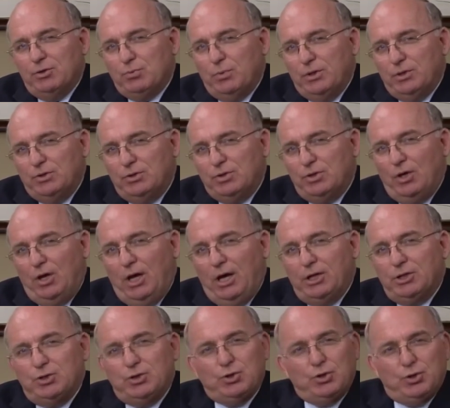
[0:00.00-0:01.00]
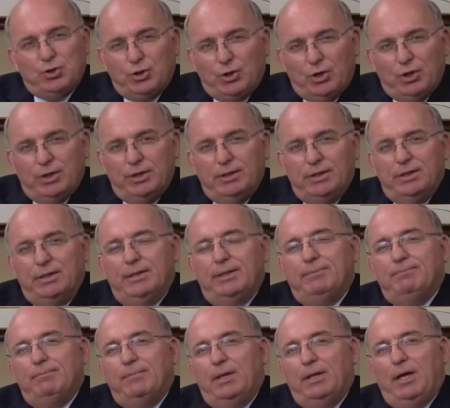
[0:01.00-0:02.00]
And as we
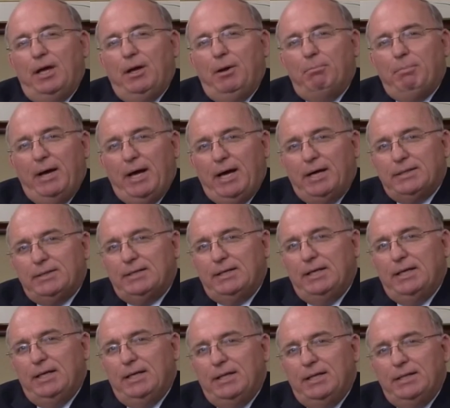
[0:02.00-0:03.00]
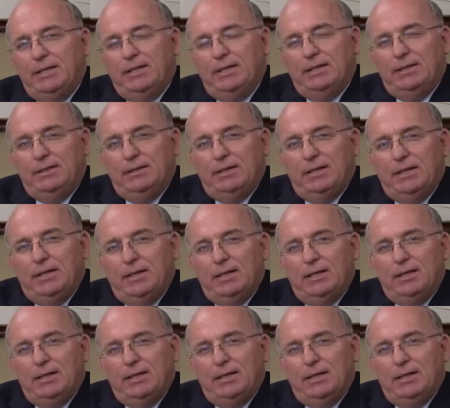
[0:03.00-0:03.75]
turned about the